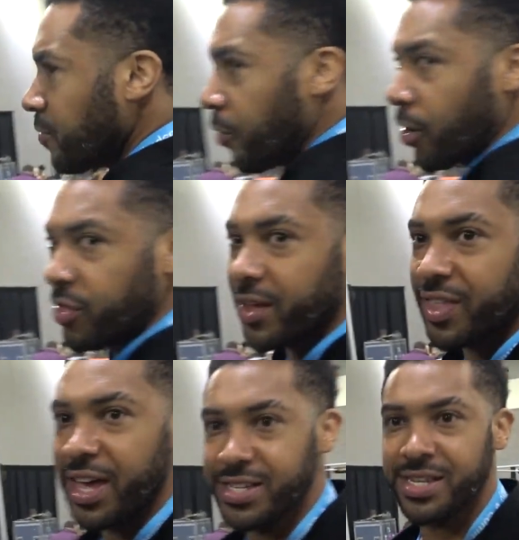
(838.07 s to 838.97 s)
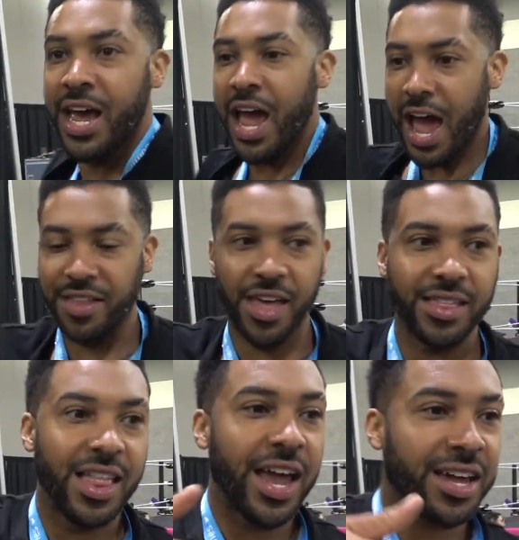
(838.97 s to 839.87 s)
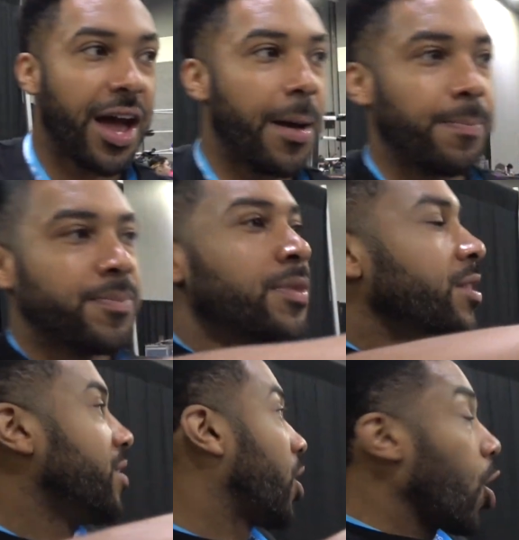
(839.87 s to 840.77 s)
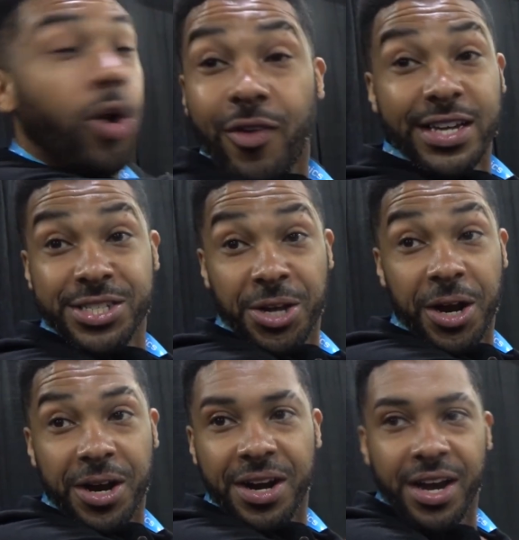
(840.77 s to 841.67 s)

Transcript: and forth like this. And then like um, the girl wrestler